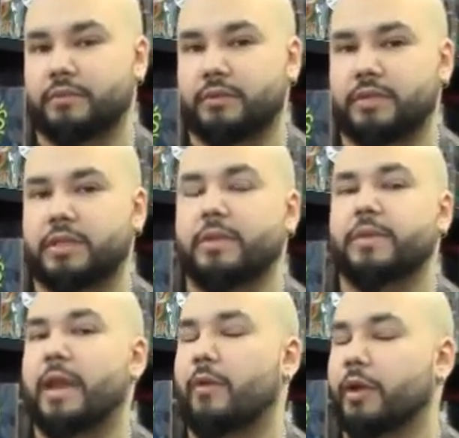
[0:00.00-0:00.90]
seem
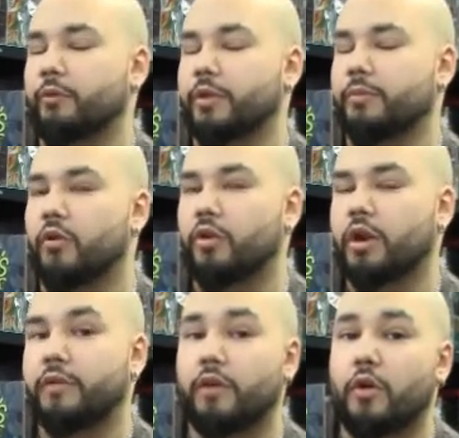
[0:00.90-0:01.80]
that I want to read more
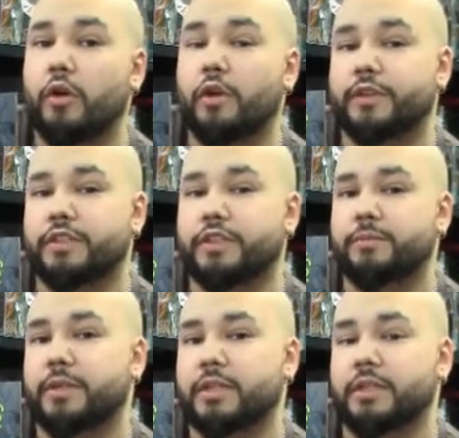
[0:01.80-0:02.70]
of, or if it's just
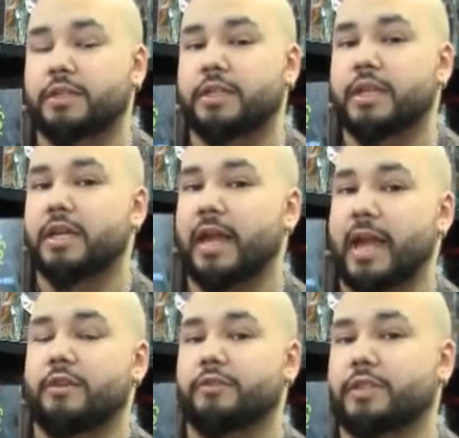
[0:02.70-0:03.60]
because
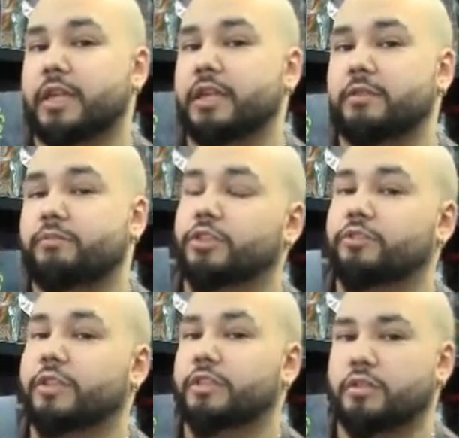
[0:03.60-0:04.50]
Ann Nocenti is
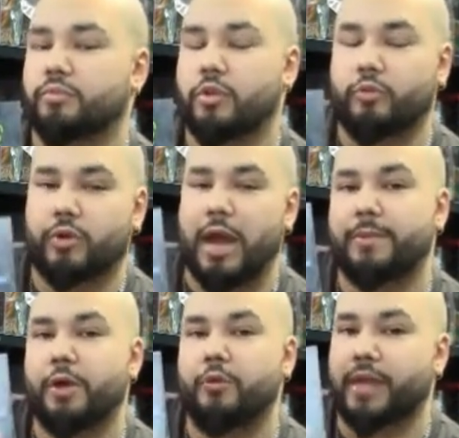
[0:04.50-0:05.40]
butchering it to the point where I
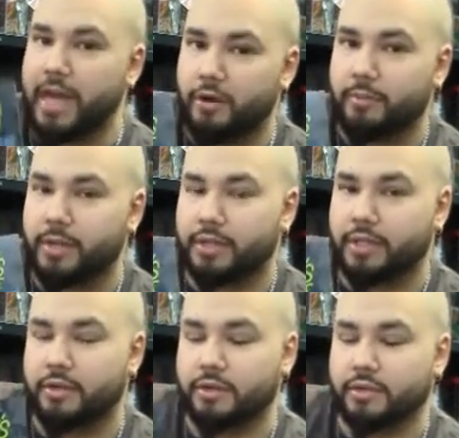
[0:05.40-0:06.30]
don't care about the
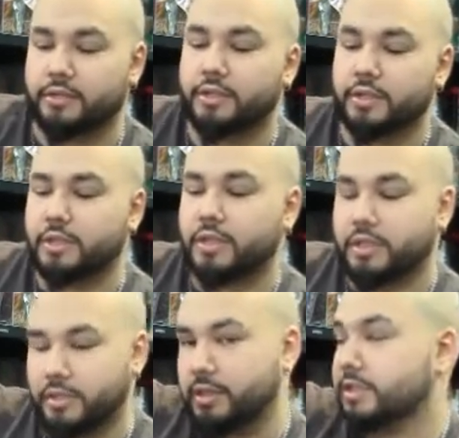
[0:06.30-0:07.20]
character.
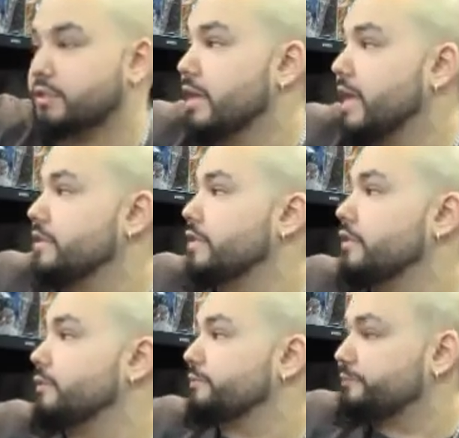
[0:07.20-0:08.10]
I'll let you guys know.
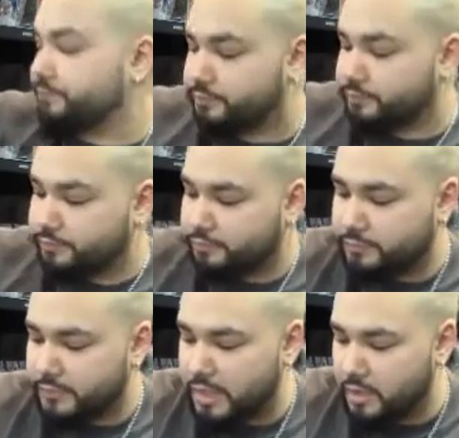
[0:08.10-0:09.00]

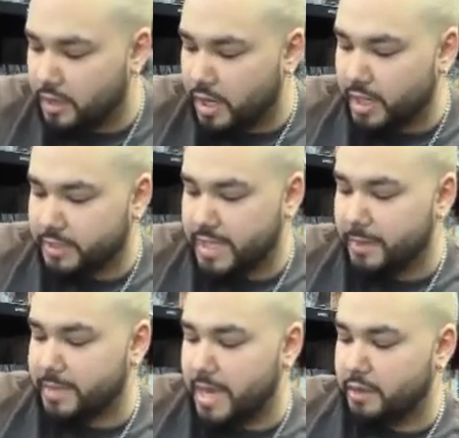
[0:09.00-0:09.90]
Uh,
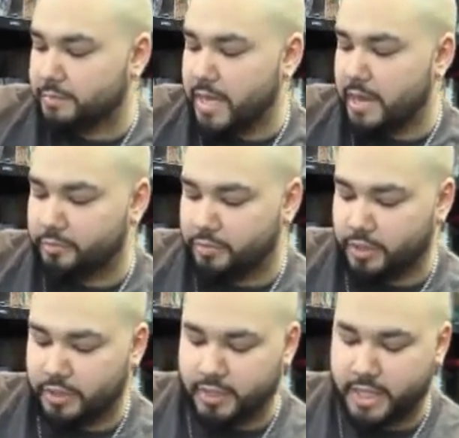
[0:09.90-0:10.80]
Top Cow has put out a
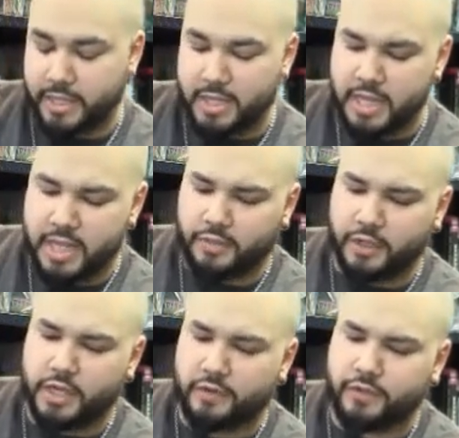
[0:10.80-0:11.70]
book that
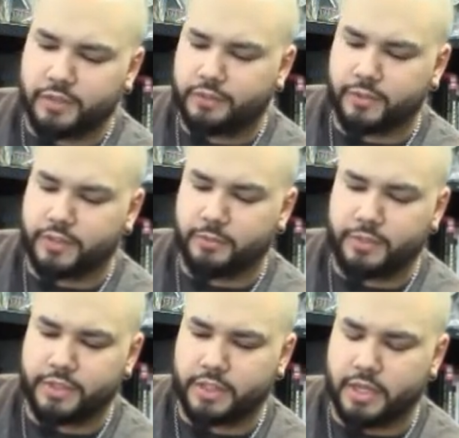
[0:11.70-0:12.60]
the covers, for some
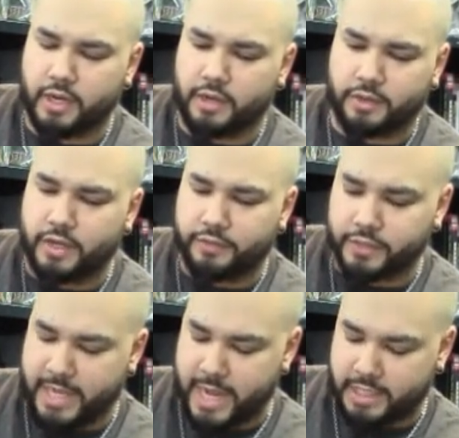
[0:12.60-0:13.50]
reason, are the covers
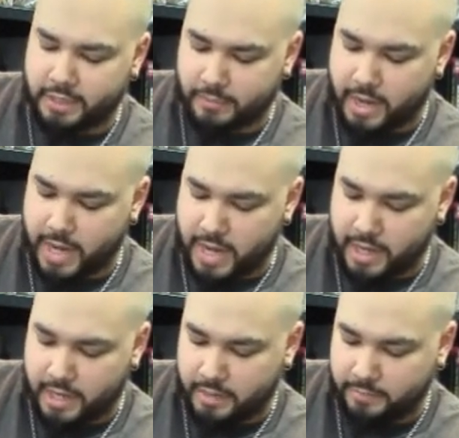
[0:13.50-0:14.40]
are catching my
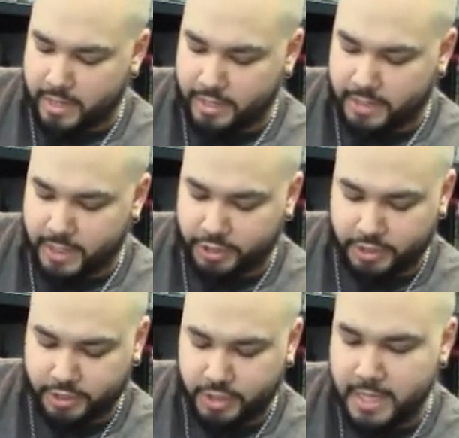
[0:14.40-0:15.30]
uh, my
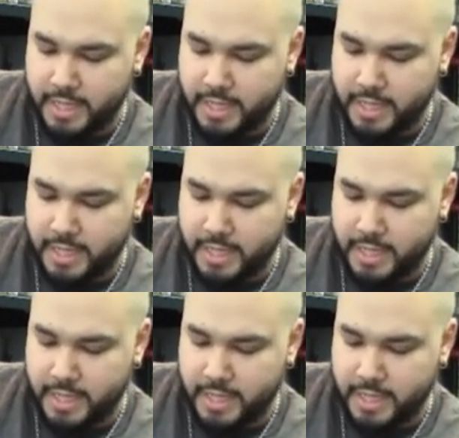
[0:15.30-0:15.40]
attention,